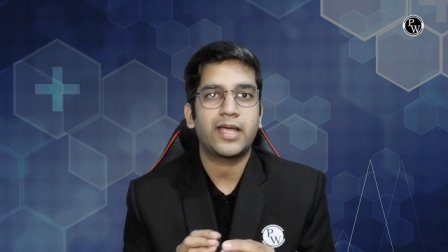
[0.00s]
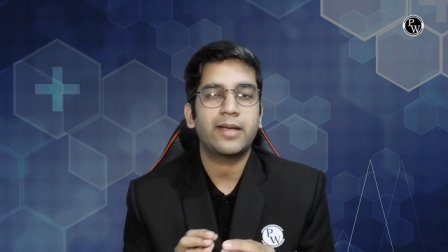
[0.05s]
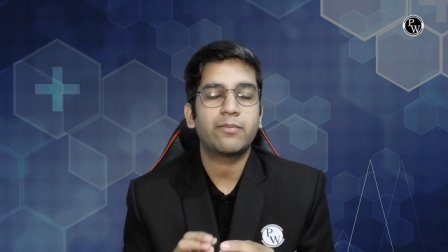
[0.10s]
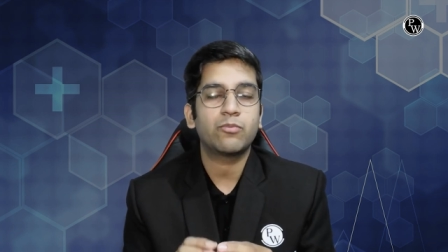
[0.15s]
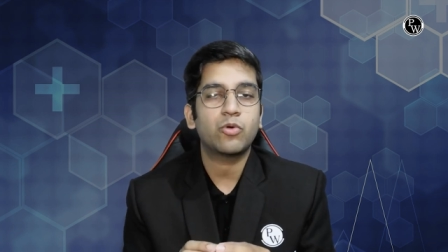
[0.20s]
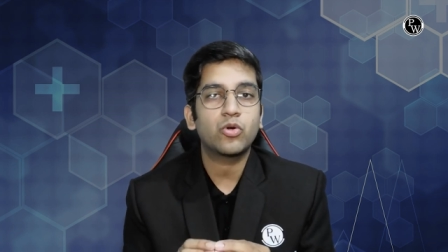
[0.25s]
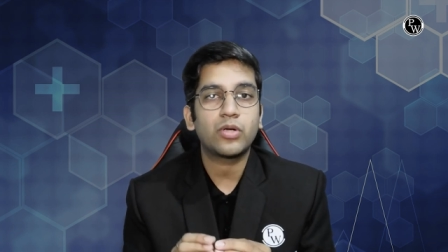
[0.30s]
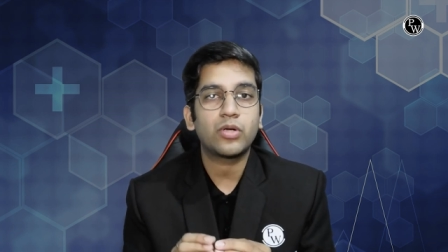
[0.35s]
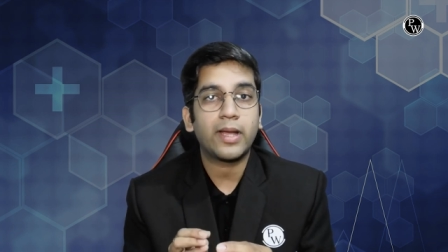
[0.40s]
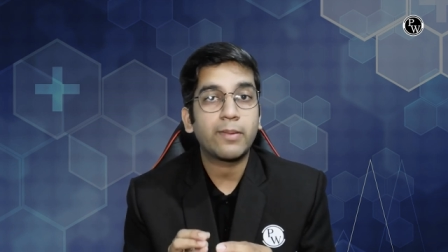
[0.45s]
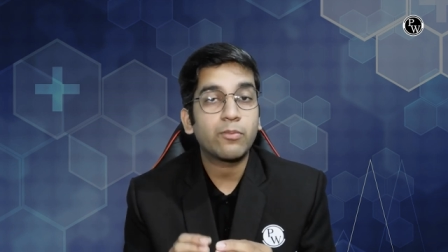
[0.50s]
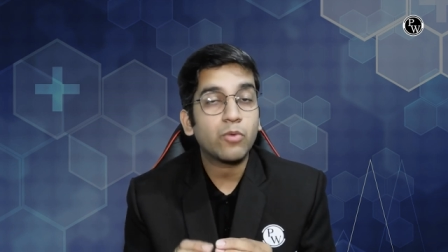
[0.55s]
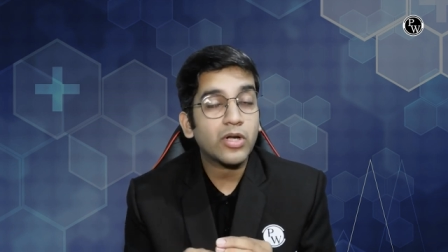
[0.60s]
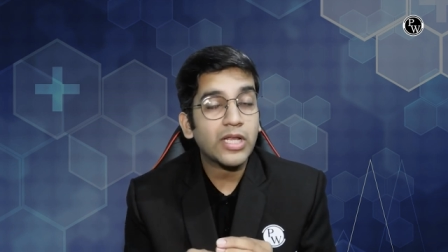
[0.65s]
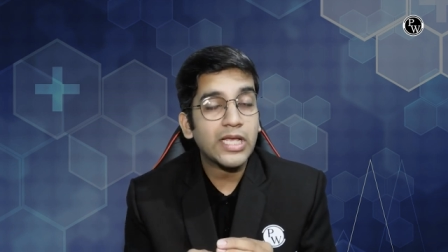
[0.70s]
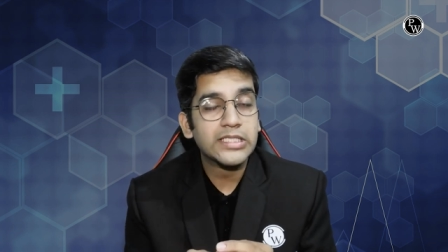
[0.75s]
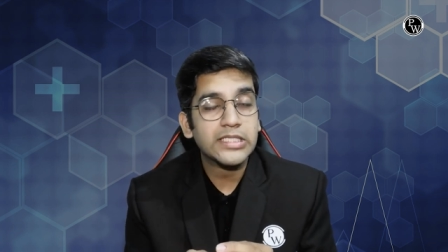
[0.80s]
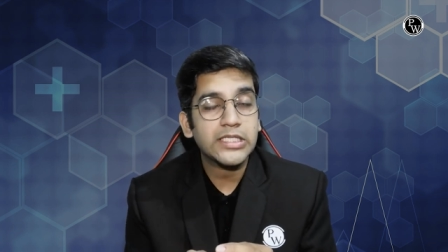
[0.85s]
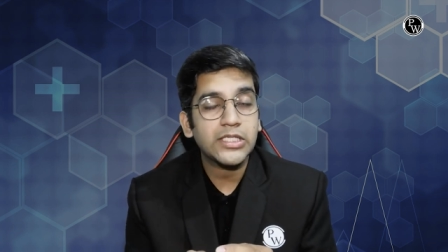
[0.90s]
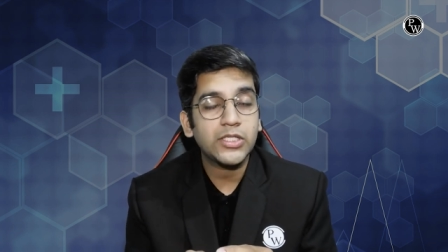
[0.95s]
I'm not I'm not
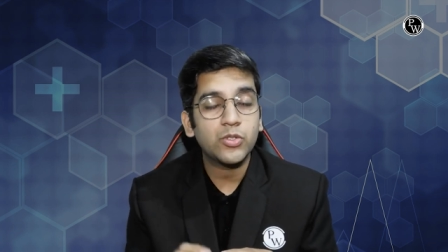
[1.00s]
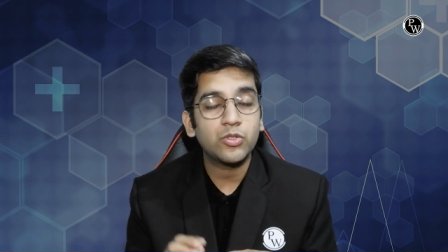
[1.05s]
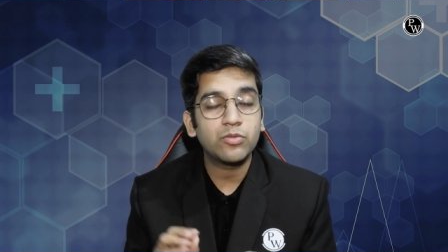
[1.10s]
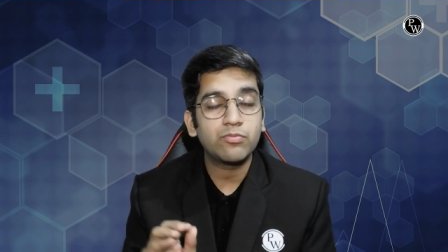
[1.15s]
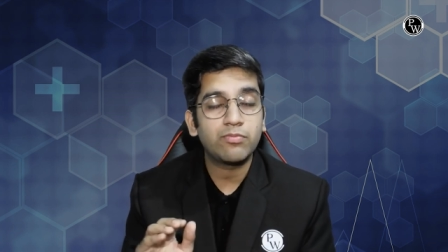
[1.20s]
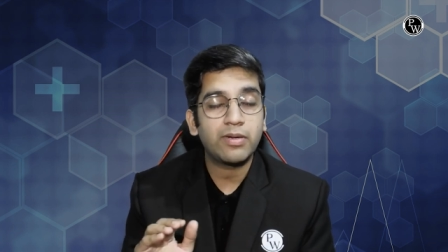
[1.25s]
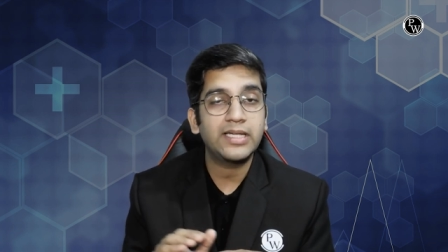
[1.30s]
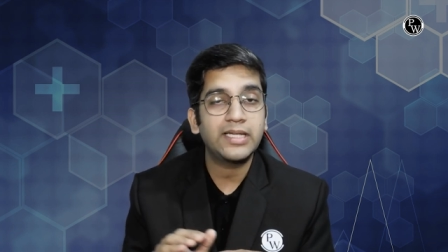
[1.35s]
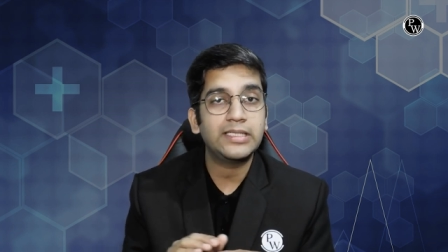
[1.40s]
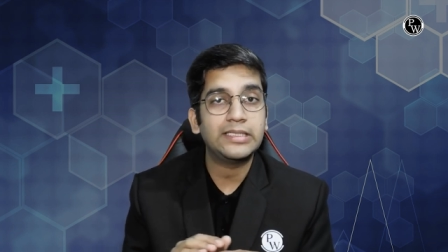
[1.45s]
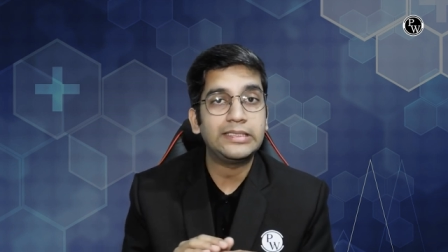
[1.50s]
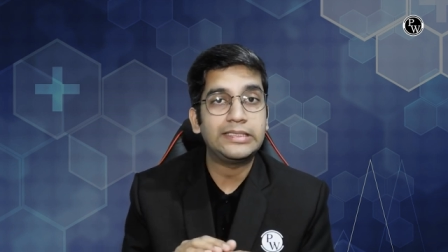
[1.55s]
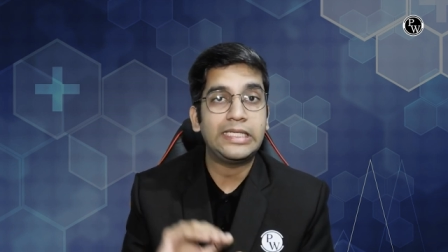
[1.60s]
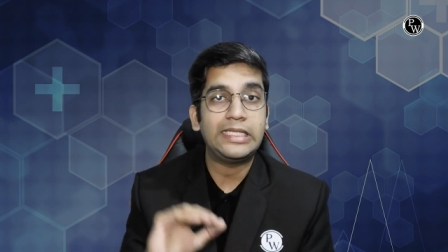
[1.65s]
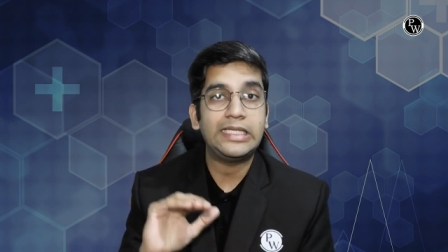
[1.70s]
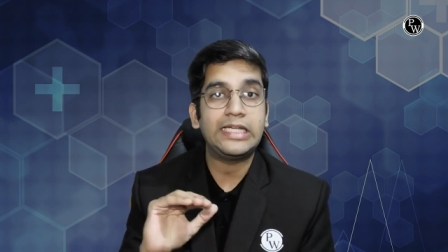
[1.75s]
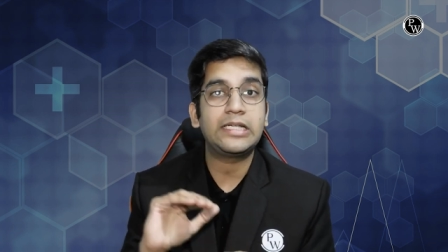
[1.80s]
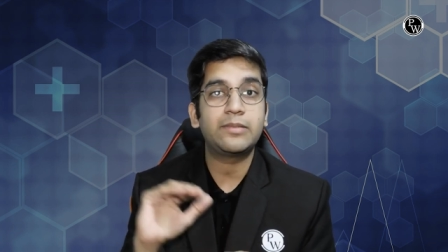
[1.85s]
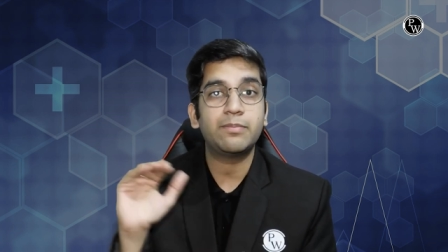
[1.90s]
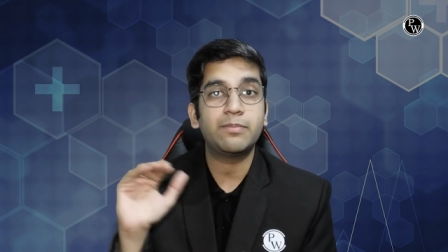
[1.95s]
asking you to buy the
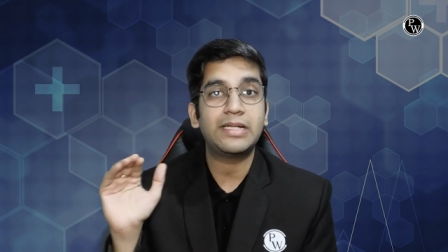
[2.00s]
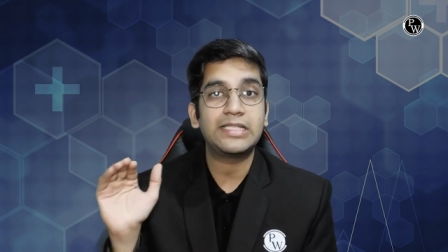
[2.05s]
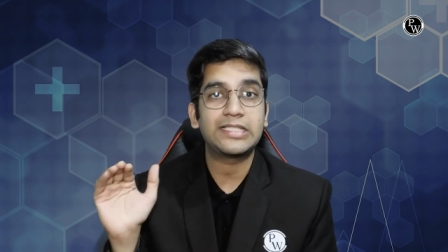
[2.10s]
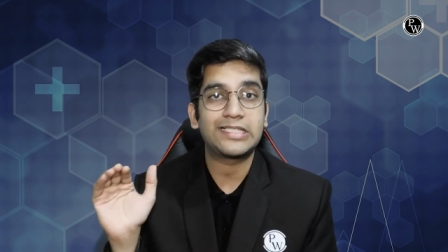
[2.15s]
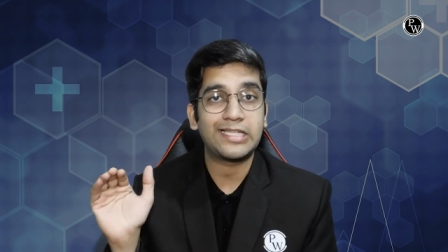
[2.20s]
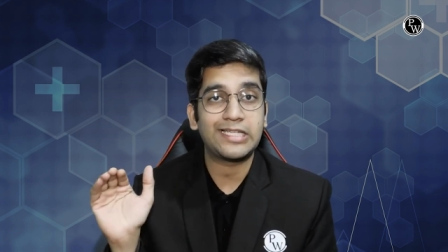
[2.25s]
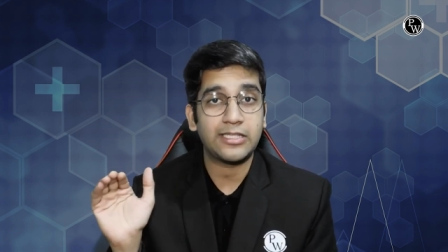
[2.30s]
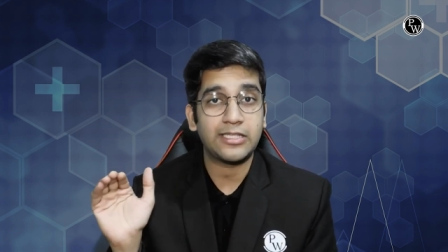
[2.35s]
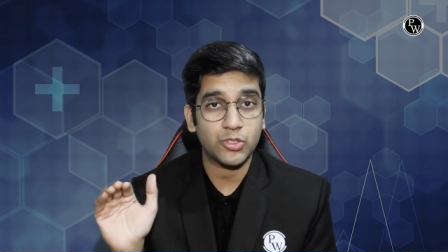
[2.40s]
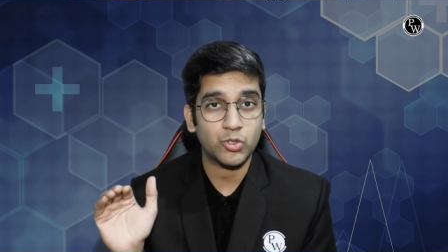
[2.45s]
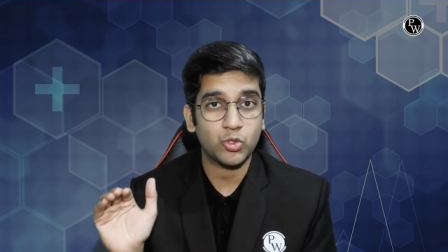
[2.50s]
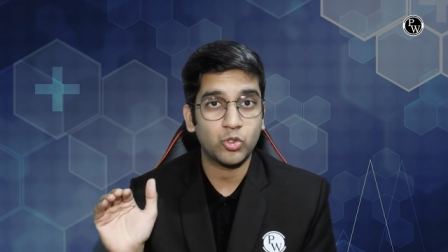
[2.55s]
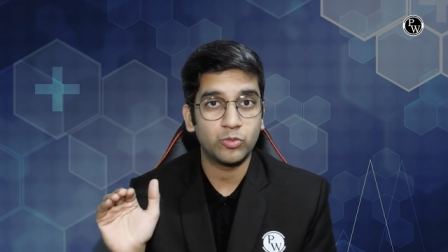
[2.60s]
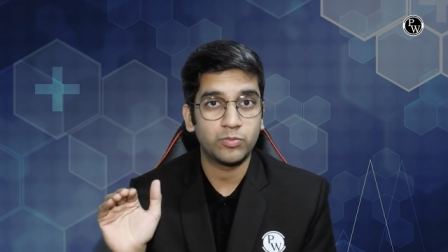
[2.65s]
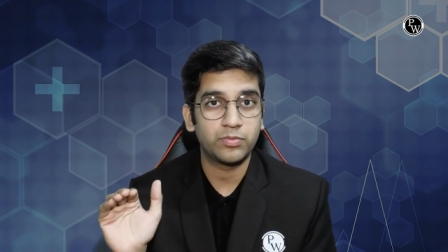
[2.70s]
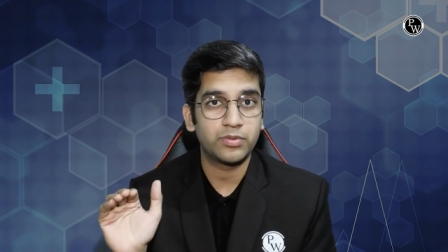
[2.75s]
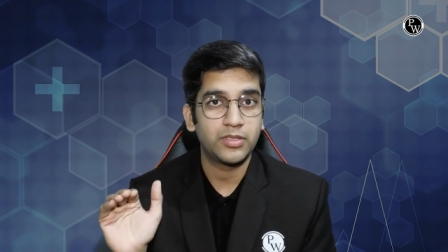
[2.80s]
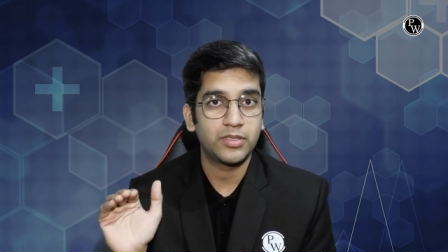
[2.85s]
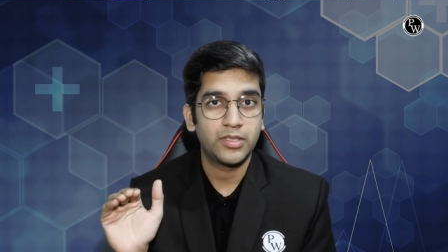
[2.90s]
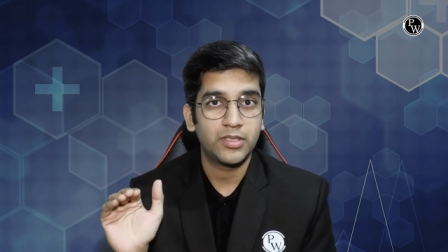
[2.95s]
Littmann stethoscope.